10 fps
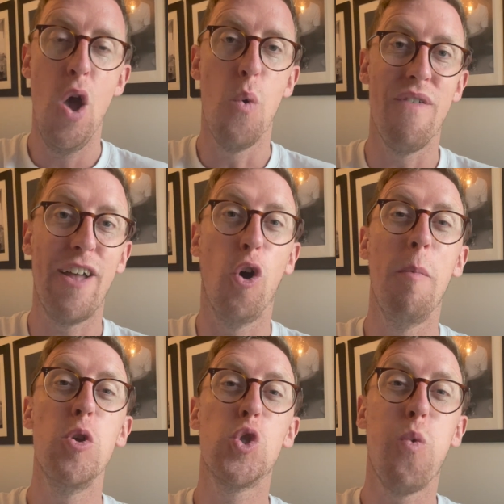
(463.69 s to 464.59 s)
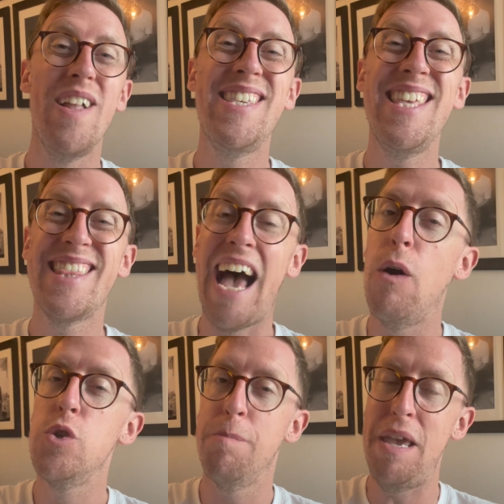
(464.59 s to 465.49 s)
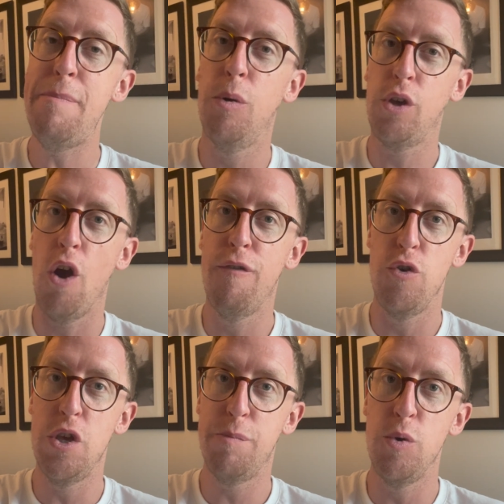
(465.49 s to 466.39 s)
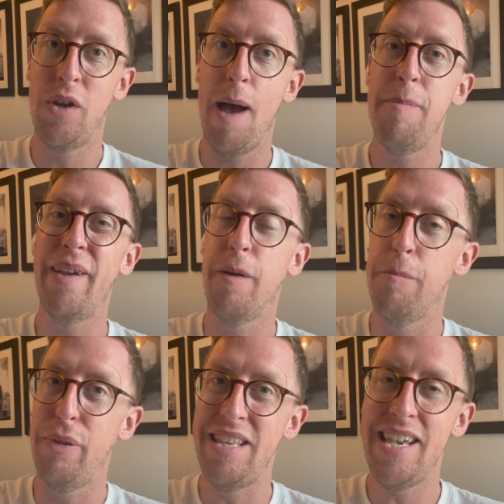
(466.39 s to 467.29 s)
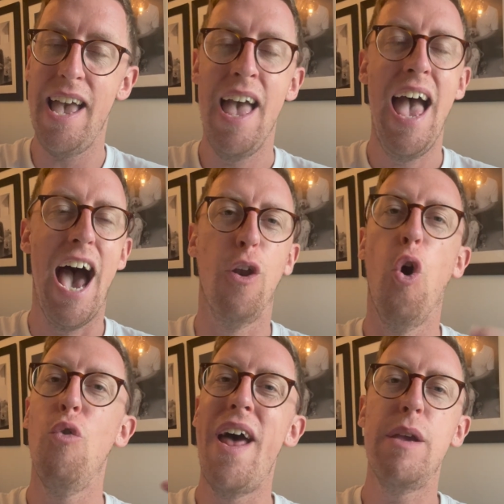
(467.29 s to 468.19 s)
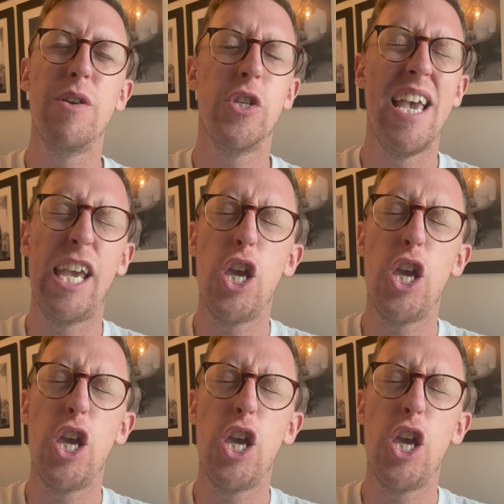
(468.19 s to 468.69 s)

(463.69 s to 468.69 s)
We've had almost twenty thousand people go through this bootcamp and complete it, and already we're seeing